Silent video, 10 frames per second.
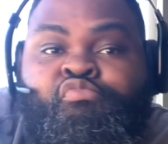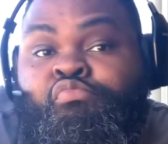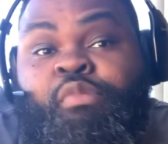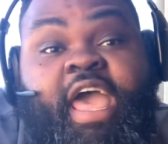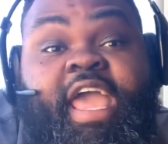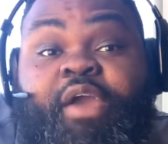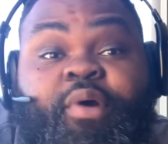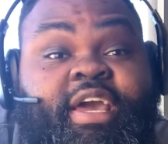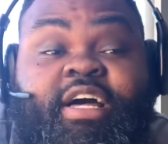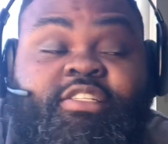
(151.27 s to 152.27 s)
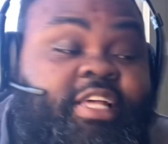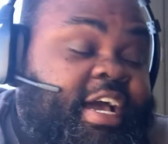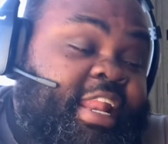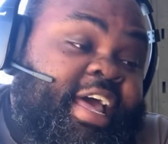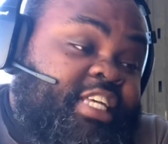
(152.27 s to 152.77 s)
Hey, what else I
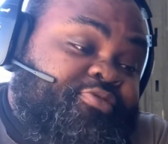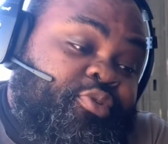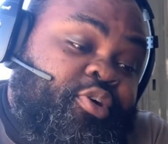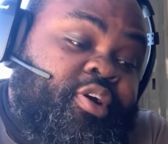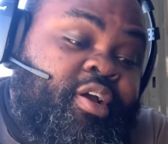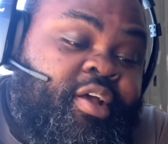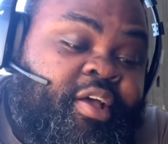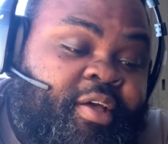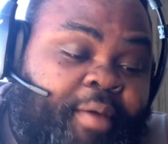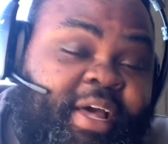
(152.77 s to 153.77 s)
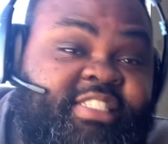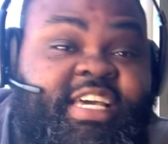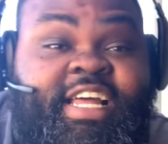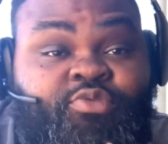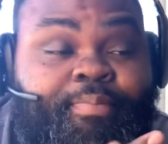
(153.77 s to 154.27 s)
can ask for? I'm not saying
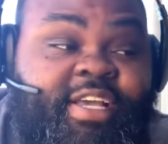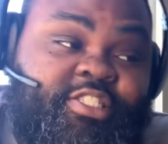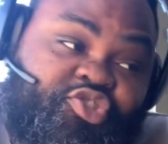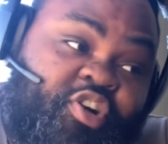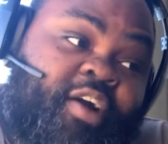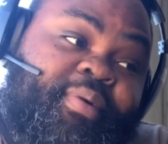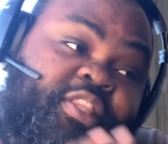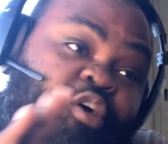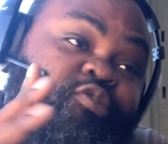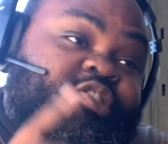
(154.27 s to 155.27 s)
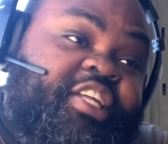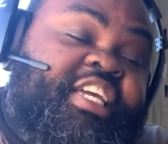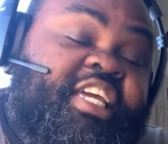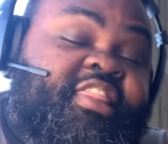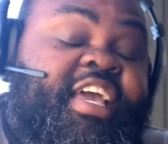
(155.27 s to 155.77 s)
that's what makes a truck, but those are the
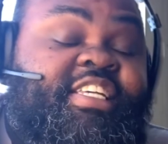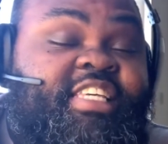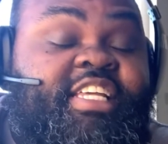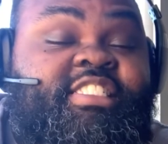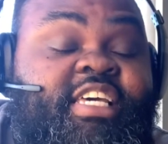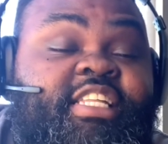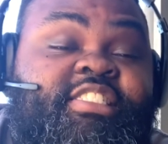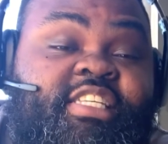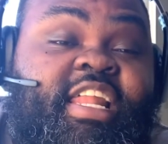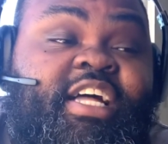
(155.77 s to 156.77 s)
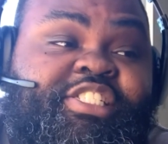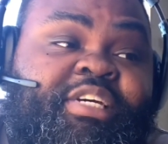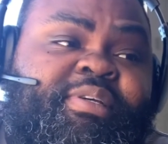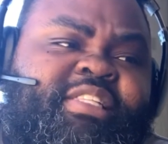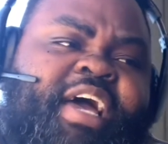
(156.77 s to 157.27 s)
key things that he said that stood out to him.
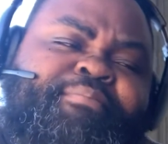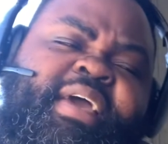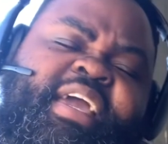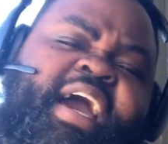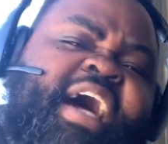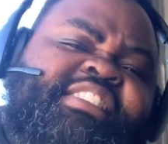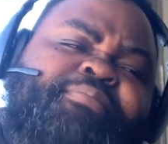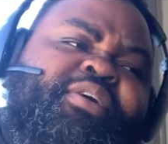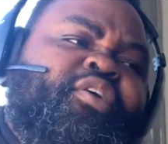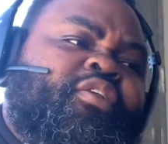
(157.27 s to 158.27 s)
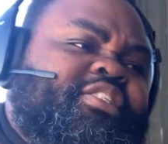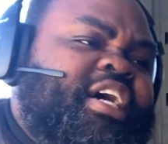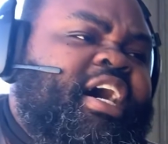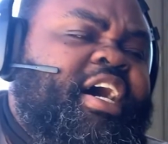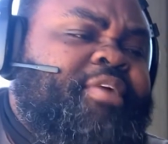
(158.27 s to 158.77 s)
He's like, man, guys come here all the
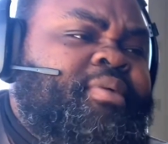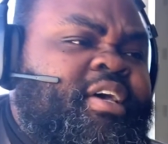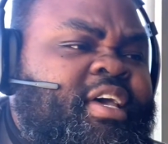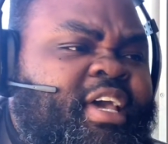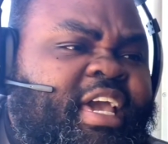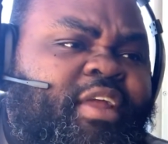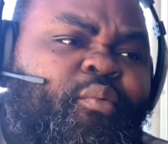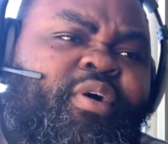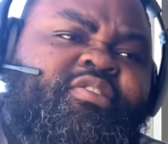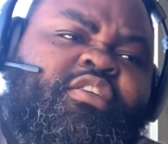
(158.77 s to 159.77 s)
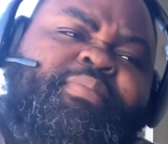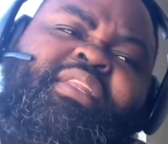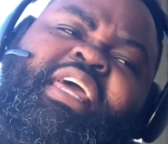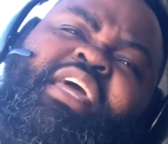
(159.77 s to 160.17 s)
time, and the wheels still be leaking